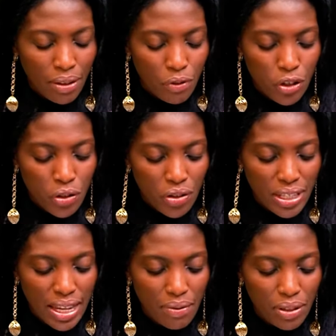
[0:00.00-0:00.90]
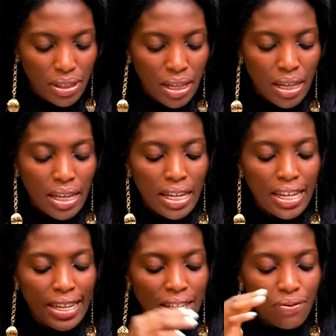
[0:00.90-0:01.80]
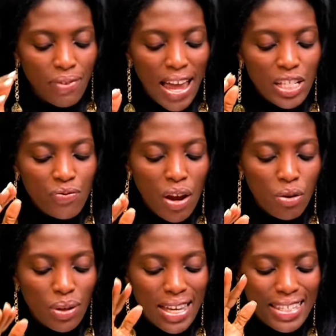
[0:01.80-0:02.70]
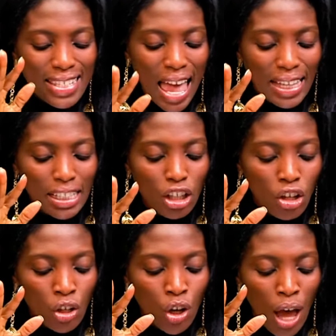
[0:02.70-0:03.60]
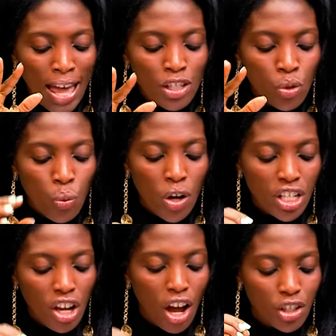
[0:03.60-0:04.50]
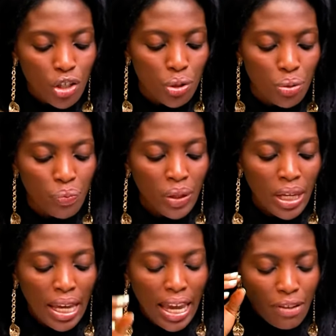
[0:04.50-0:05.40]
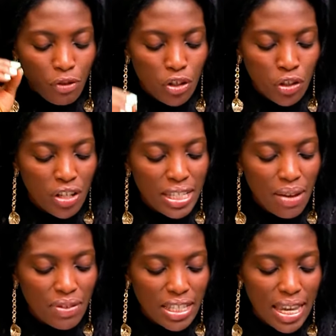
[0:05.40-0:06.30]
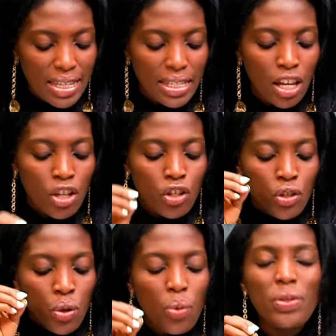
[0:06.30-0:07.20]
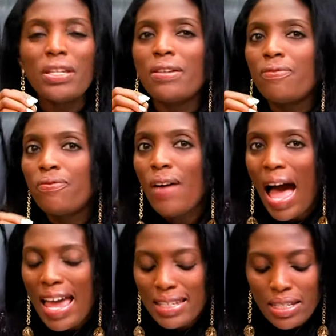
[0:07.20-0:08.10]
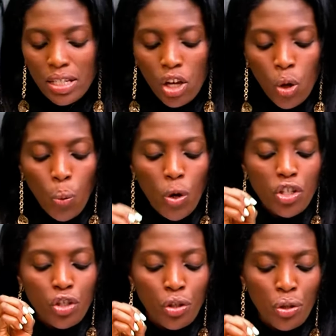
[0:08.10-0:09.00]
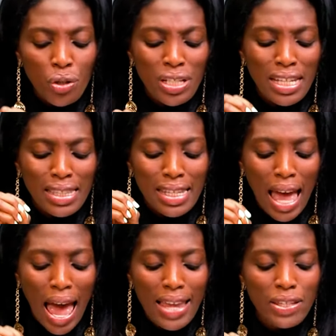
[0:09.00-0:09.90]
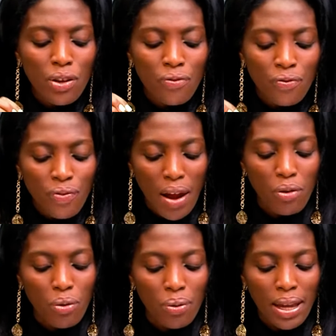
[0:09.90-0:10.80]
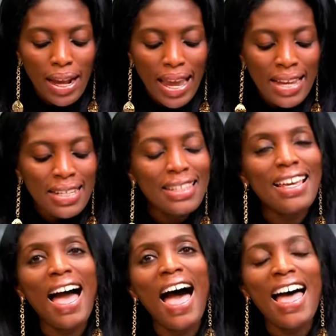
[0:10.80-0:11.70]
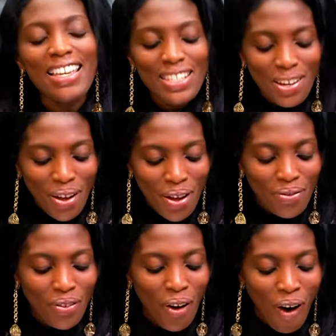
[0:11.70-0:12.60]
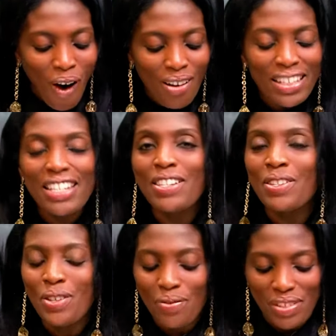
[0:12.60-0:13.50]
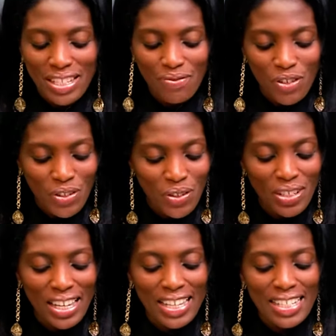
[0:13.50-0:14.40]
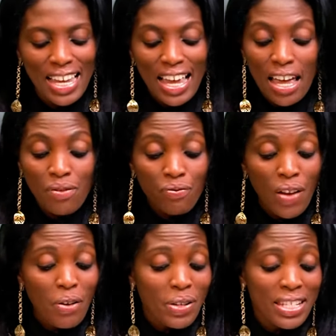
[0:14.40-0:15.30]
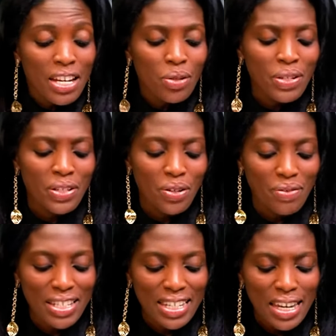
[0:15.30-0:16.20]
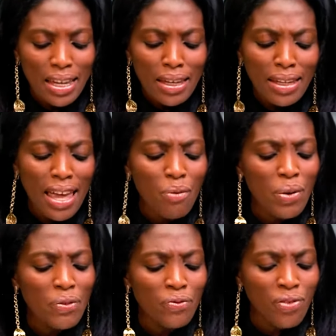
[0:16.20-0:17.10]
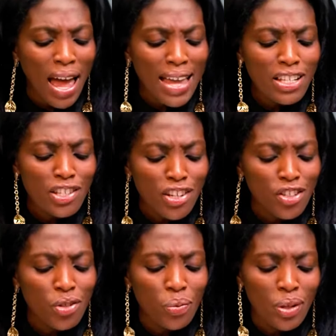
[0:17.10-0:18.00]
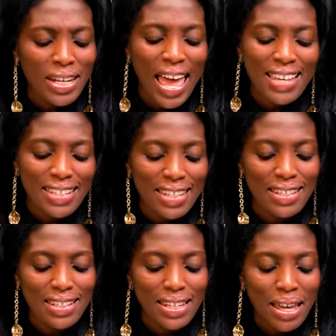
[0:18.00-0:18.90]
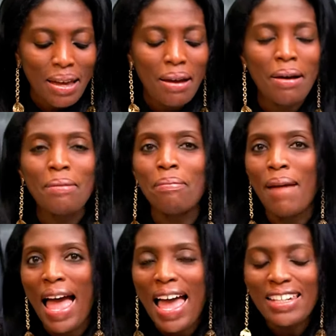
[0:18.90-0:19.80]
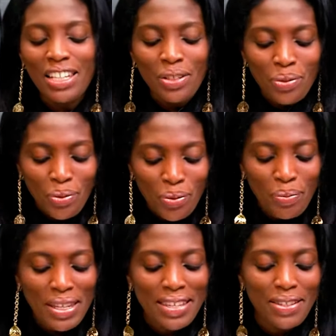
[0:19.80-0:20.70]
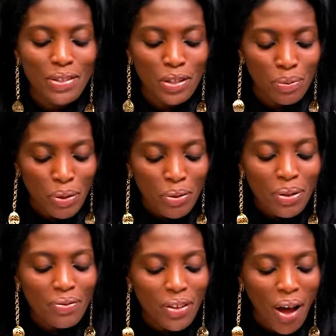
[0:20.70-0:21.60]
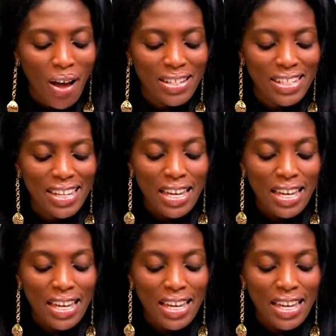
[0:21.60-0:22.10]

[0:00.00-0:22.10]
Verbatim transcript: Verse 37 He advised Pharaoh exactly as to what he ought to do. And verse 37 says, So the advice was good in the eyes of Pharaoh and in the eyes of all his servants. Verse 38 And Pharaoh said to his servants, Can we find such a one as this, a man in whom is the Spirit of God?